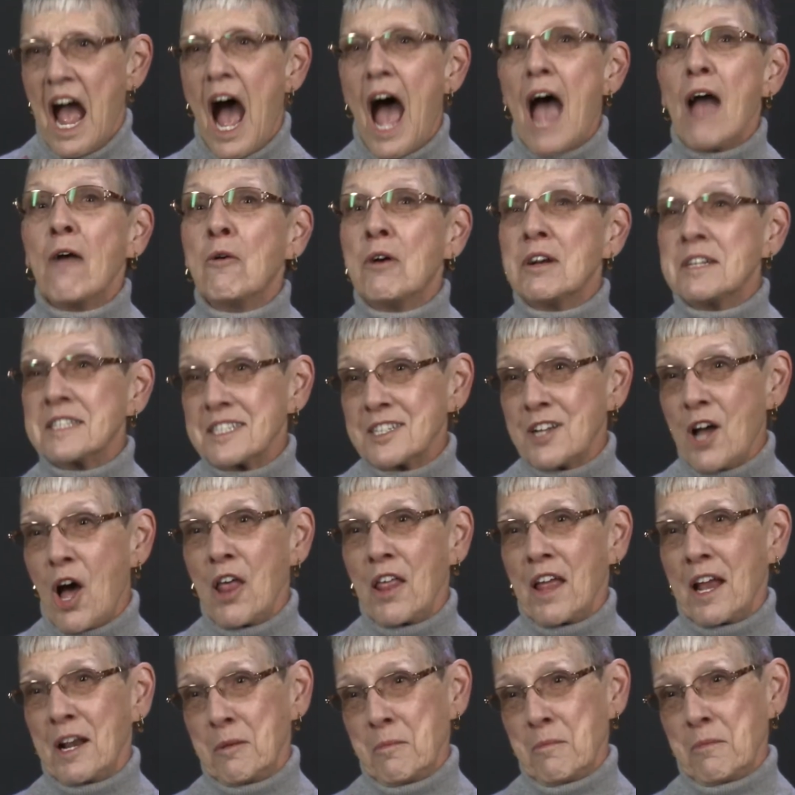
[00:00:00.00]
I wasn't
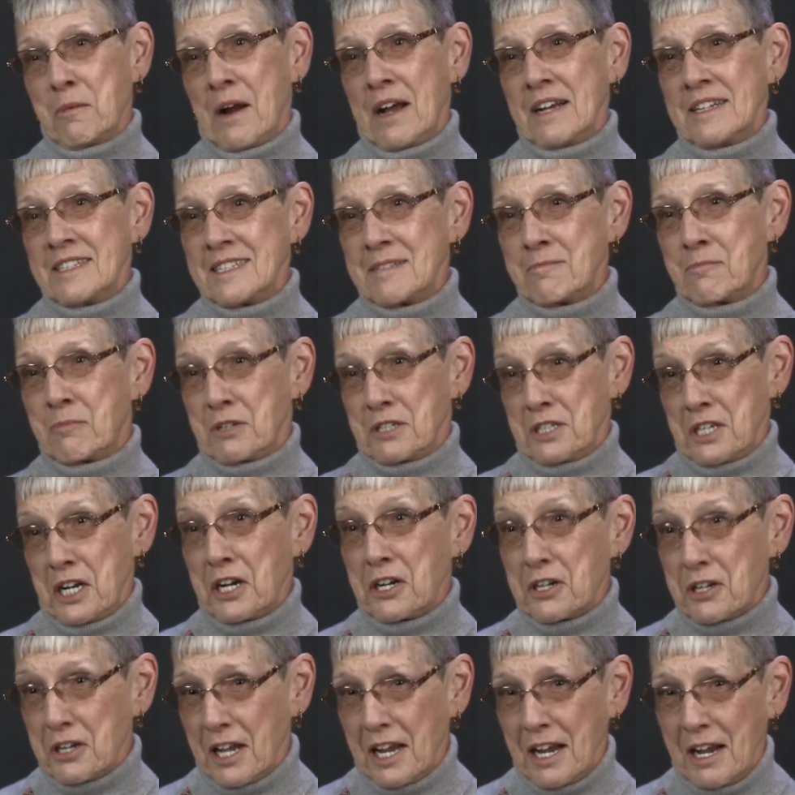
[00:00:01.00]
all that impressed,
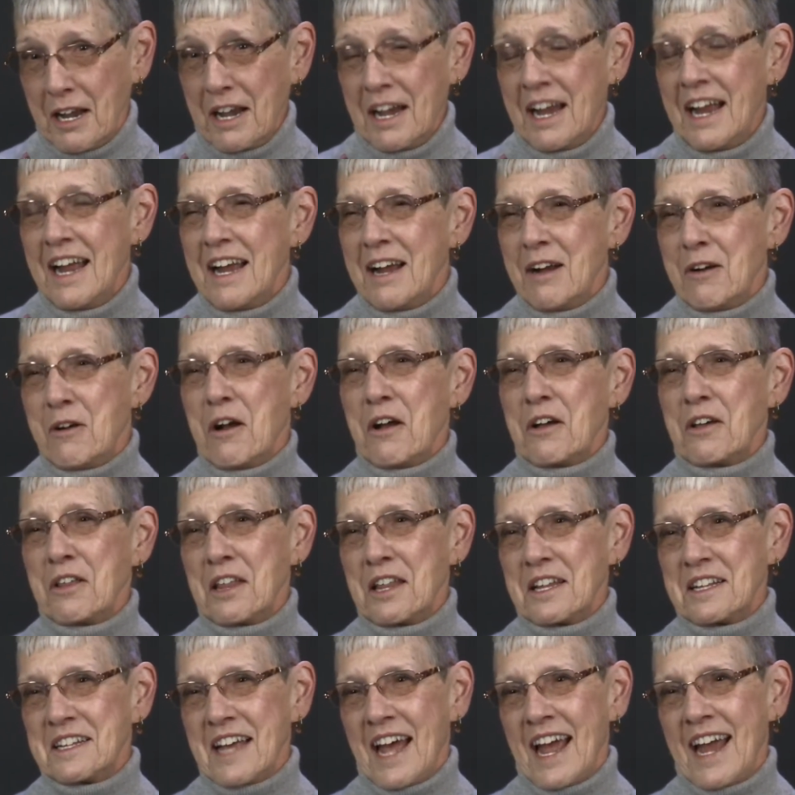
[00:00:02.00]
particularly with
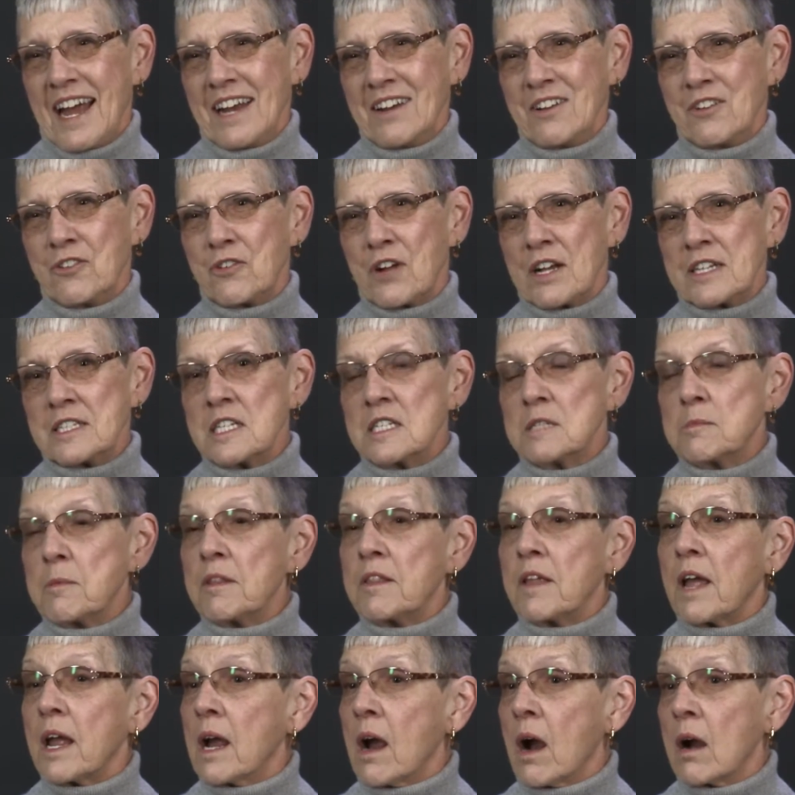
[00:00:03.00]
the Diana dresses,
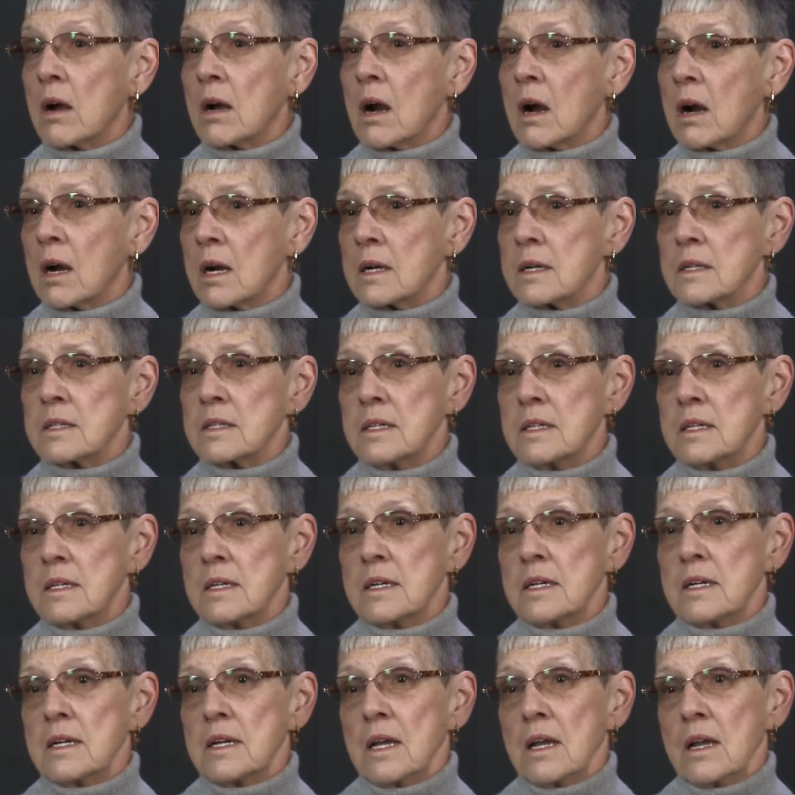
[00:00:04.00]
but they are art,
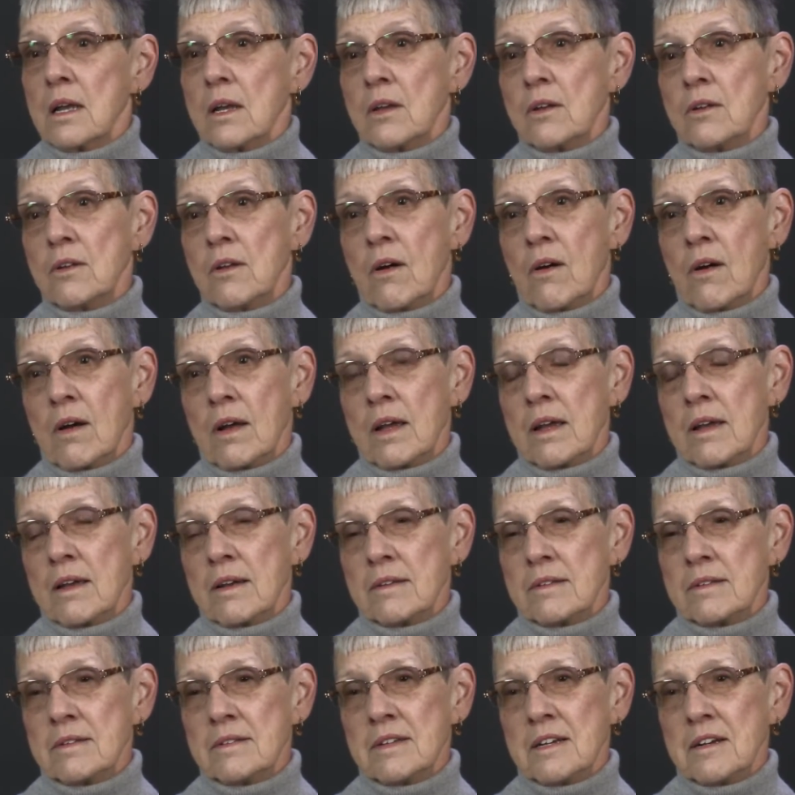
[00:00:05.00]

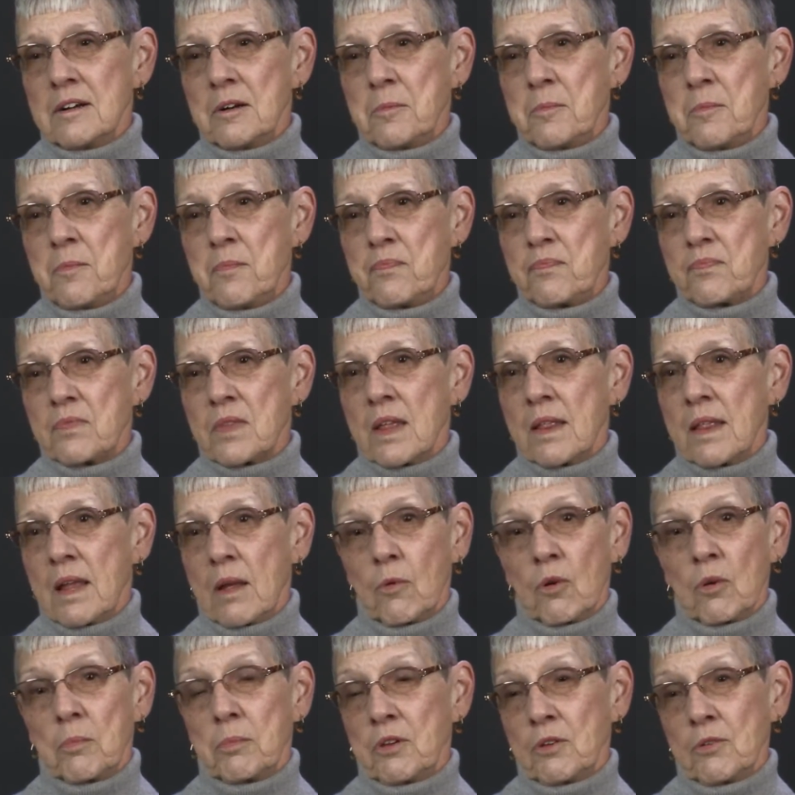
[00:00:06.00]
and they
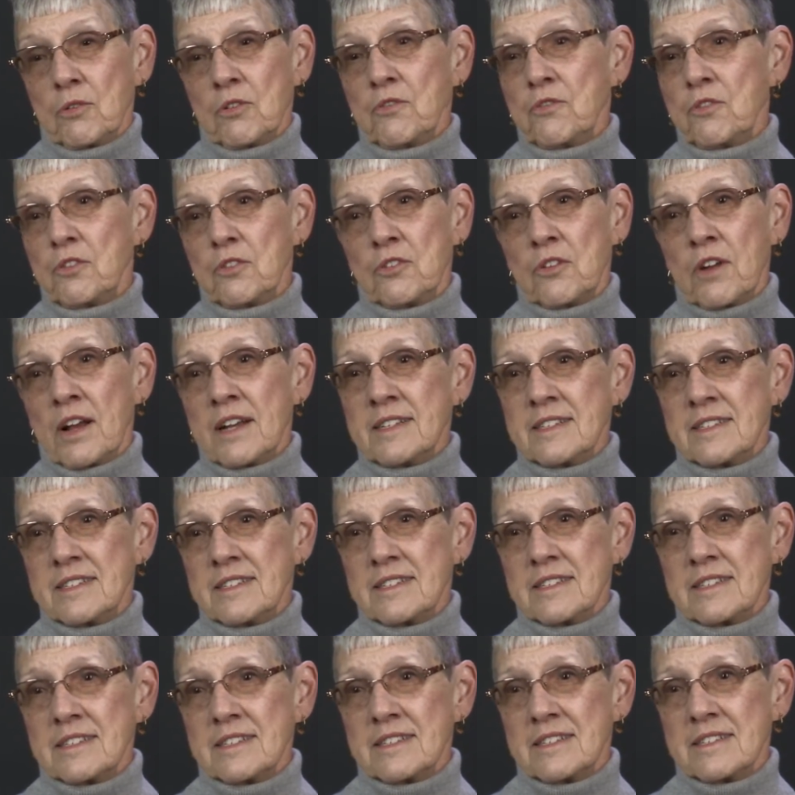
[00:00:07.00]
were beautiful
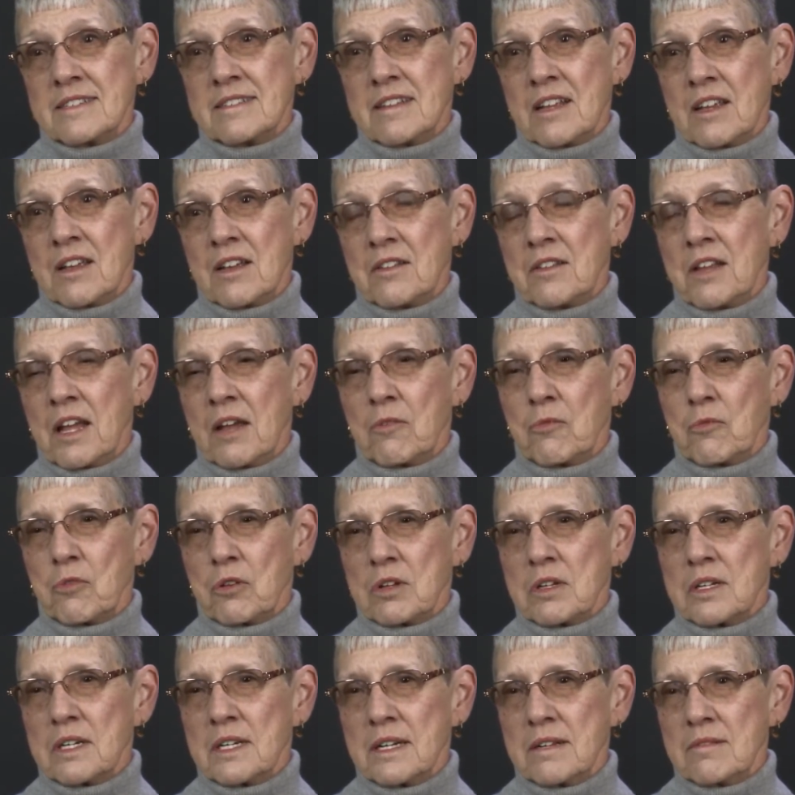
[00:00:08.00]
dresses, and they
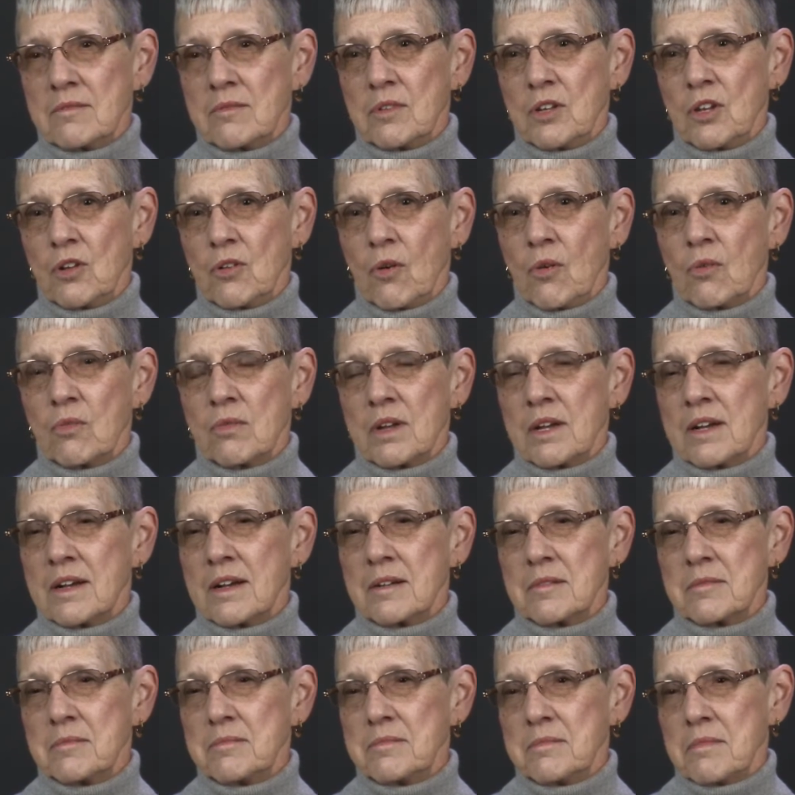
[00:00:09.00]
really,
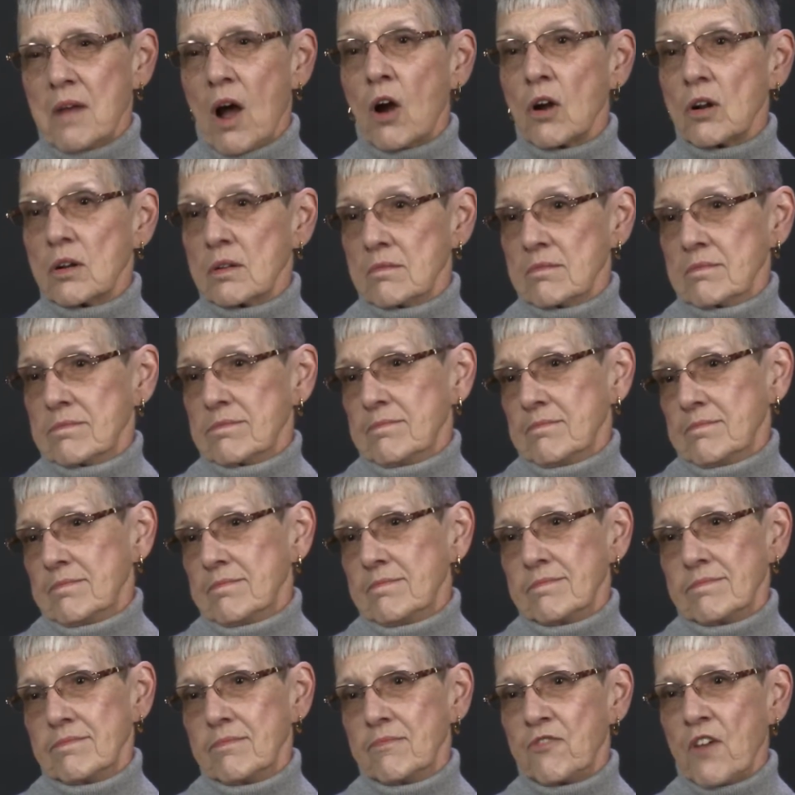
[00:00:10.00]
art,
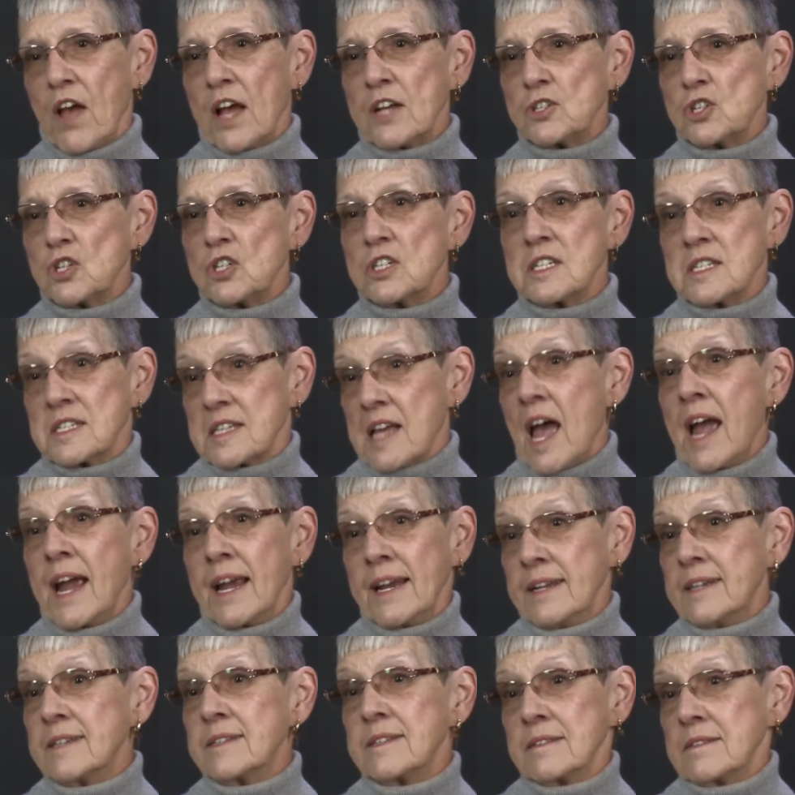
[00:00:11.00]
fashion
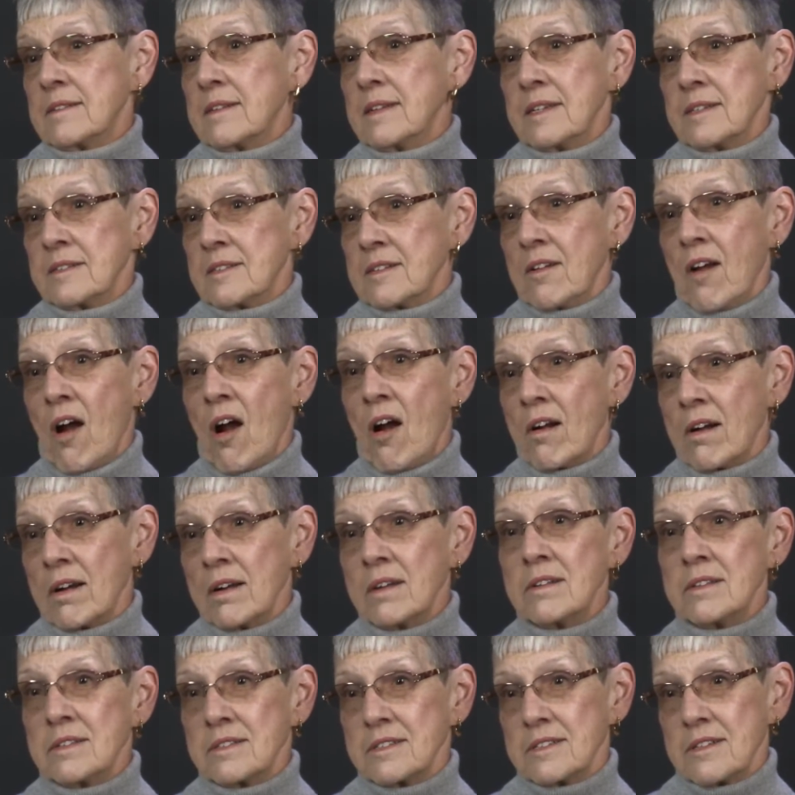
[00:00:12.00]
design is an
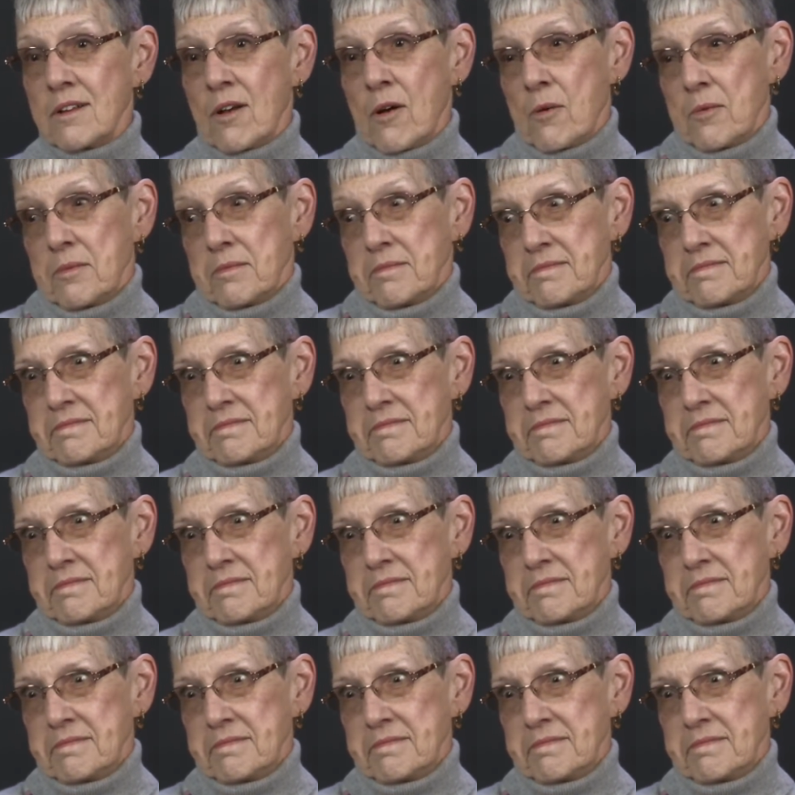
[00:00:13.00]
art, so.